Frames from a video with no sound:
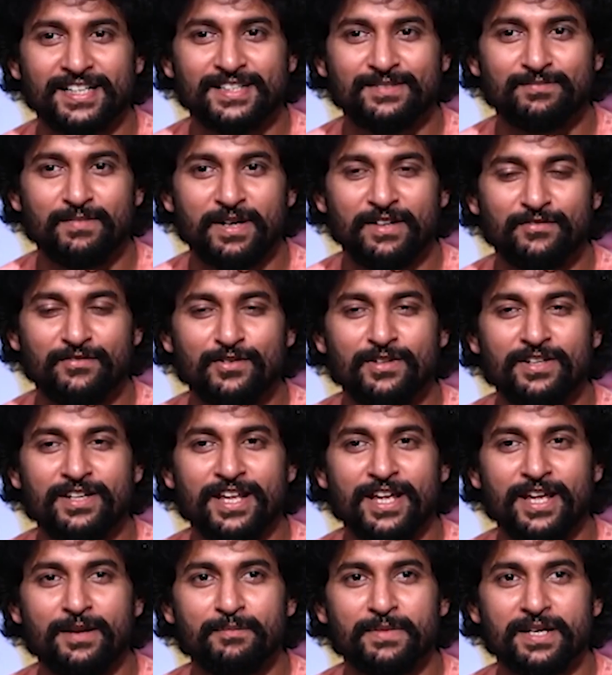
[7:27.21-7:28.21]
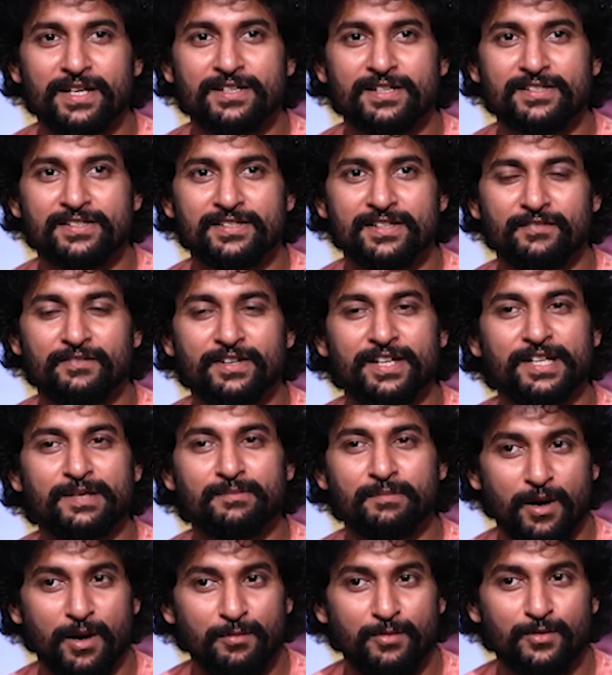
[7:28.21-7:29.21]
it's my full name is Naveen
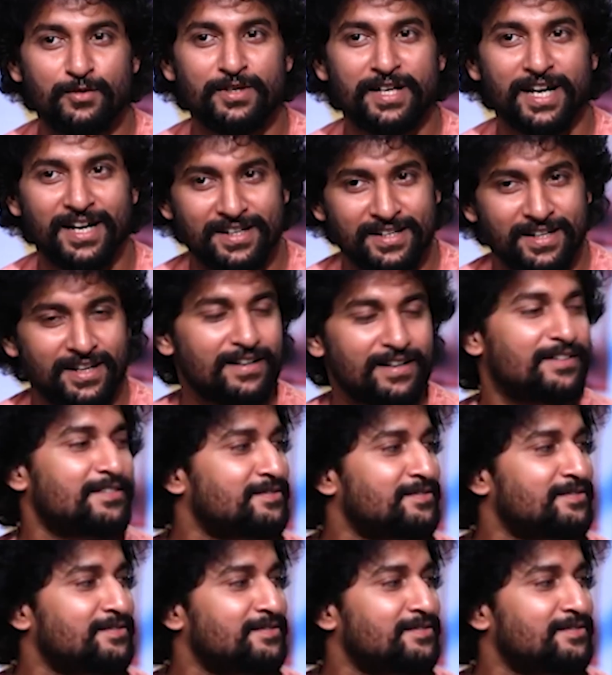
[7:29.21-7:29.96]
Babu Ghanta.